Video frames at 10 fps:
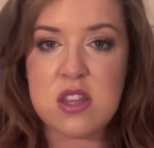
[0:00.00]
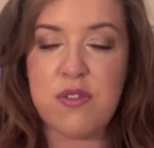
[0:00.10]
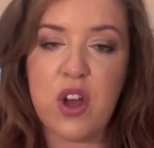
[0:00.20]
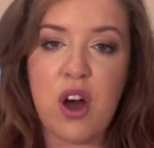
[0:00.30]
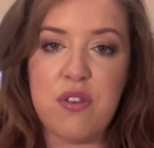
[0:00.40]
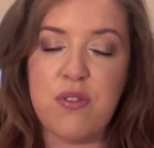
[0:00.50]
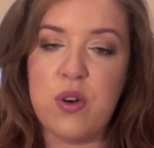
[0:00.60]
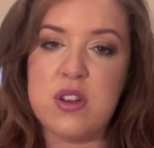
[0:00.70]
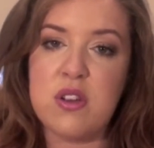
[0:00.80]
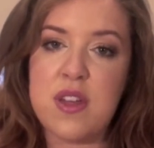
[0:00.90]
so if you can't
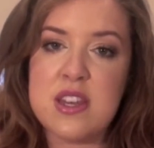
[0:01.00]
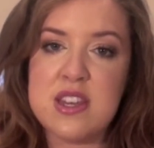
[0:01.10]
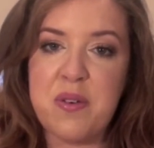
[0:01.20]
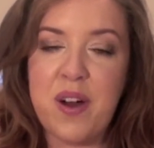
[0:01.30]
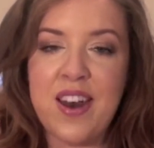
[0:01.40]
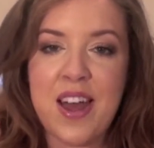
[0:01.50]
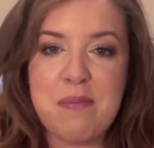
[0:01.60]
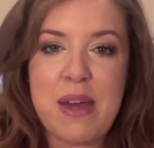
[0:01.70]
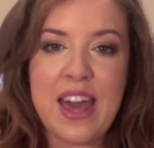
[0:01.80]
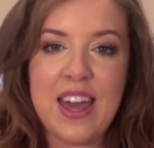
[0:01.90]
afford an authentic one
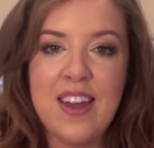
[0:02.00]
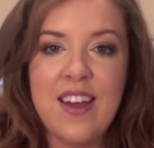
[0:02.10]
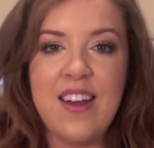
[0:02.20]
like me